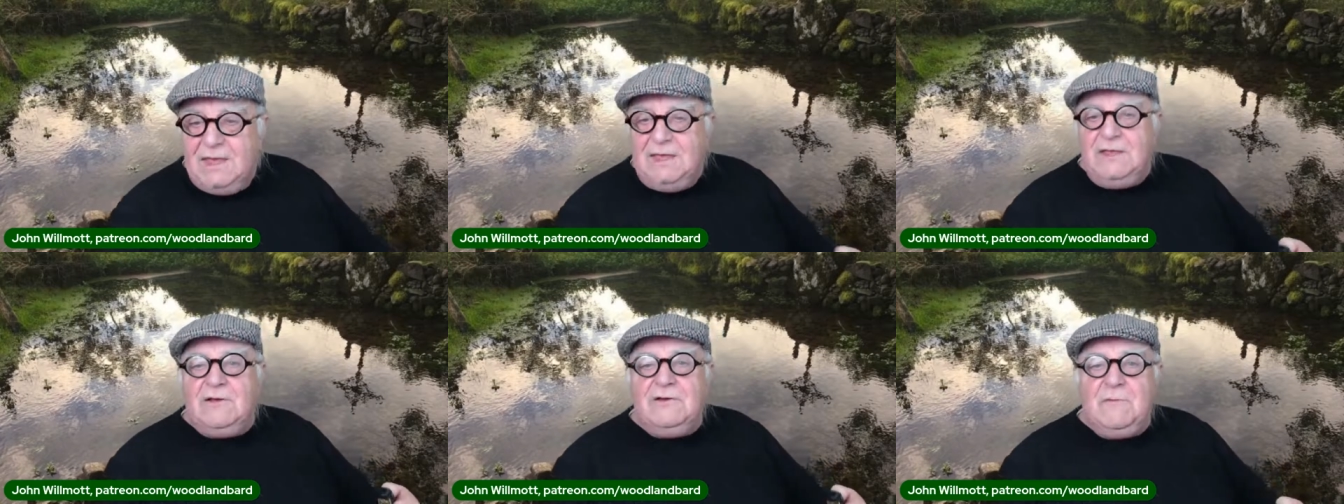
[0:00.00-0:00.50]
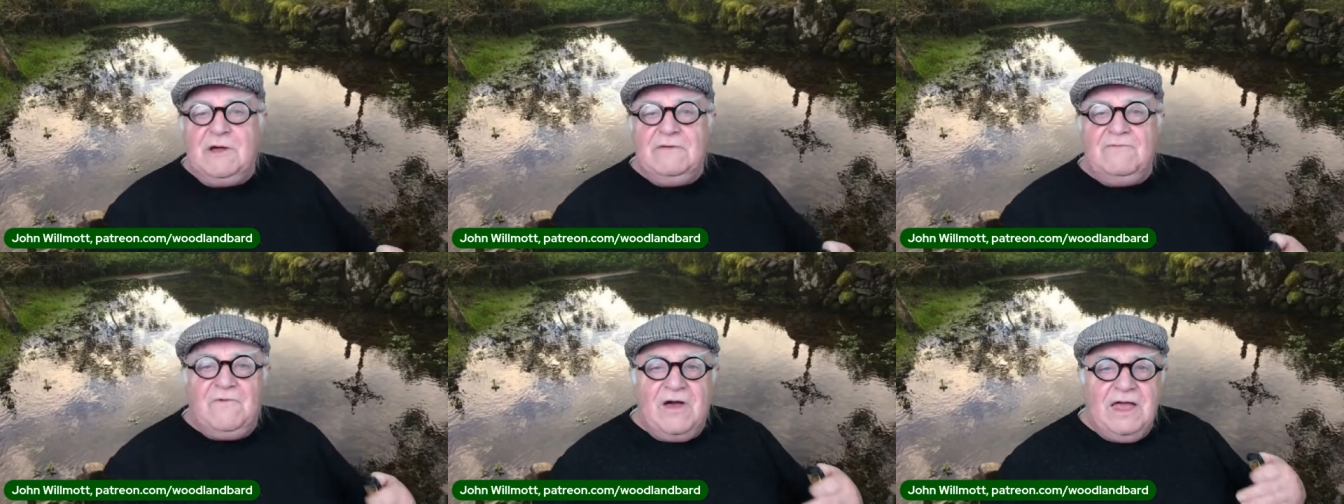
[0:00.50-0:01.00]
You know, you
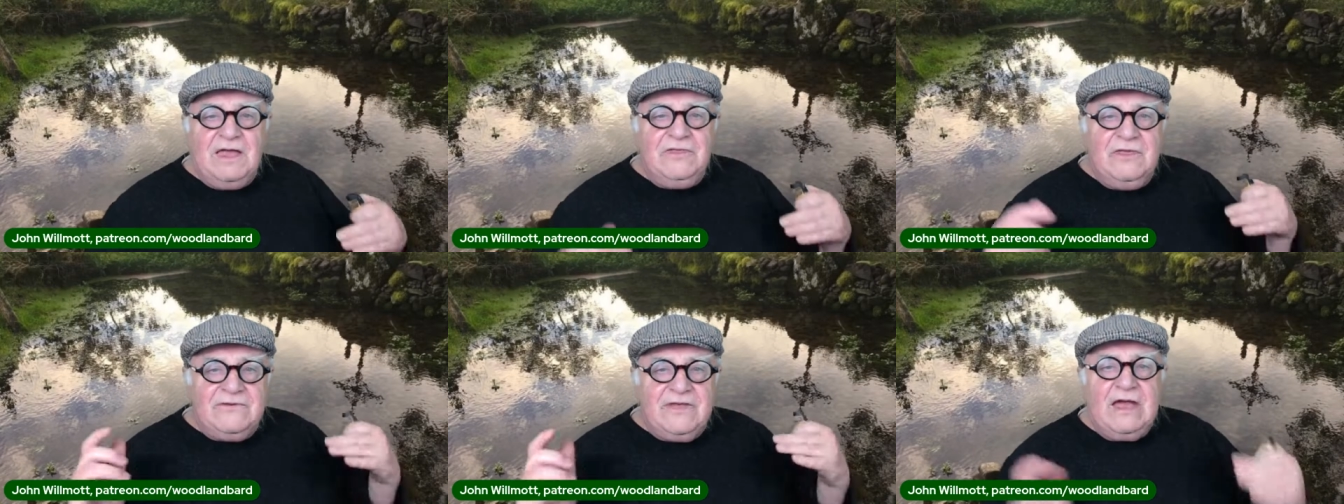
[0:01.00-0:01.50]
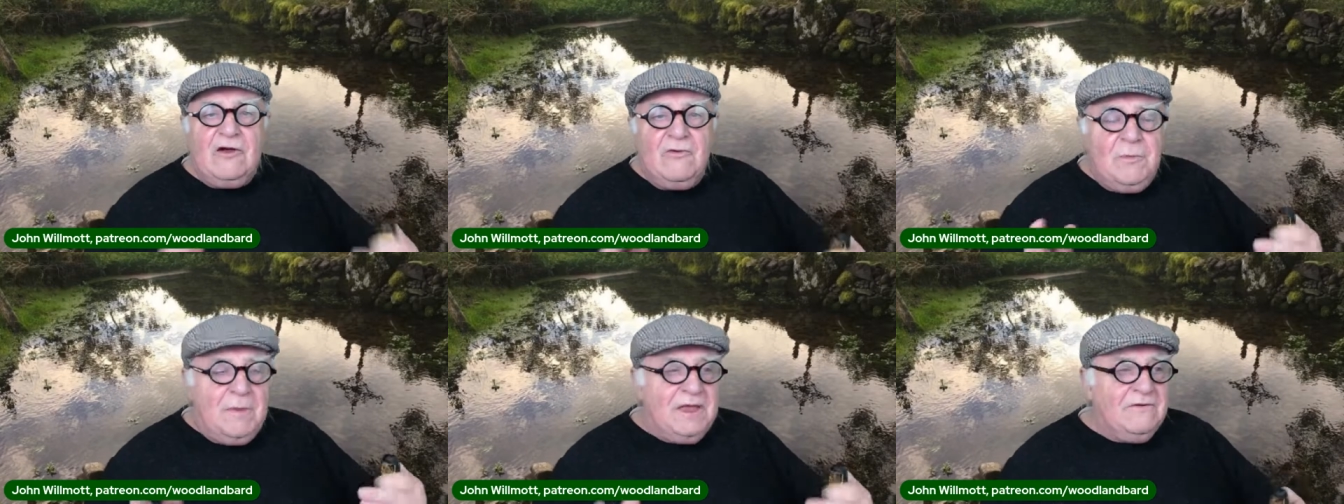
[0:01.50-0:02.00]
might find there's a
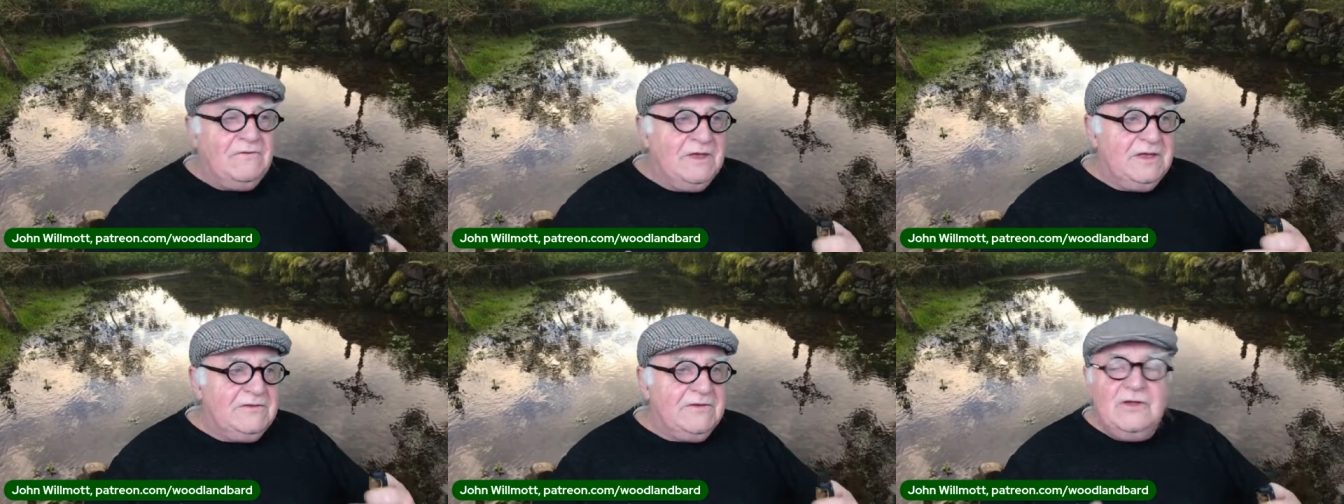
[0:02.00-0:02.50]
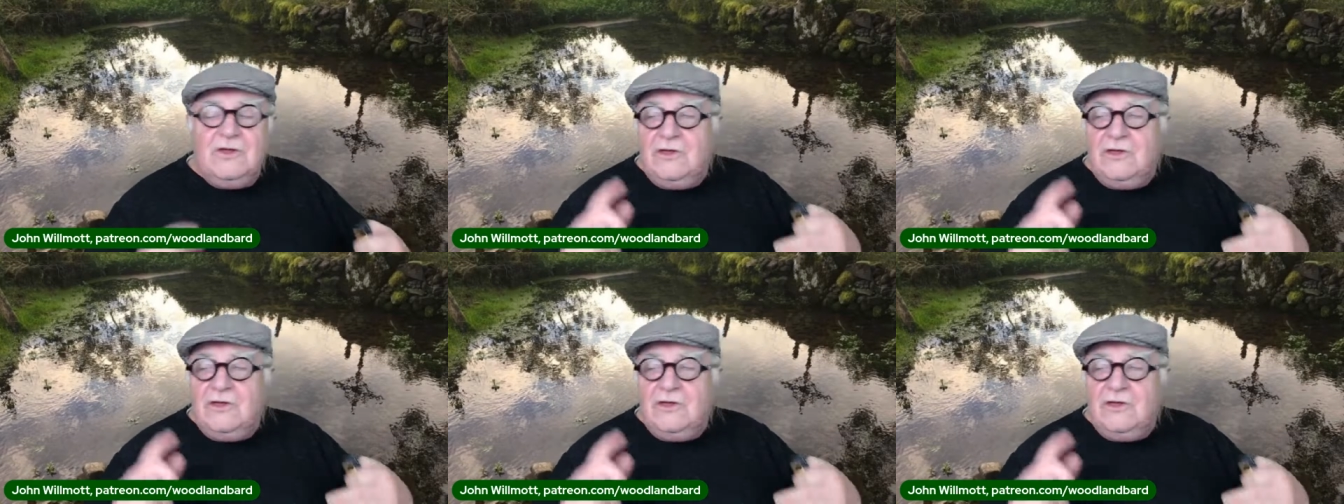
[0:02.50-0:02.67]
health benefit,